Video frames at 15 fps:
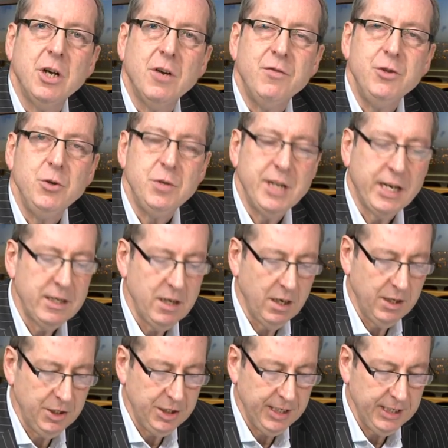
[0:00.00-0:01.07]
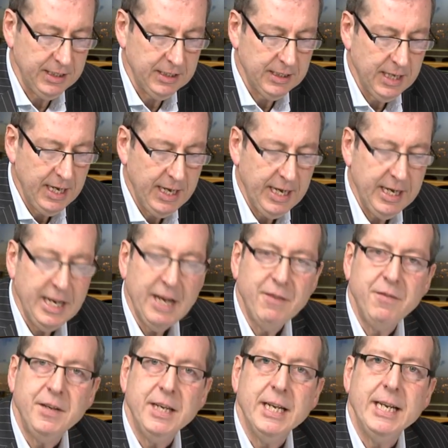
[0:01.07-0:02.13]
of new technologies in
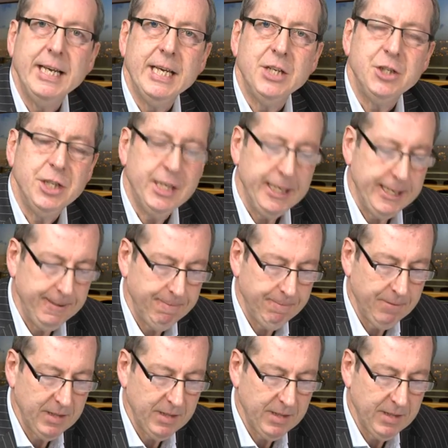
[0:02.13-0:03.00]
FE and HE.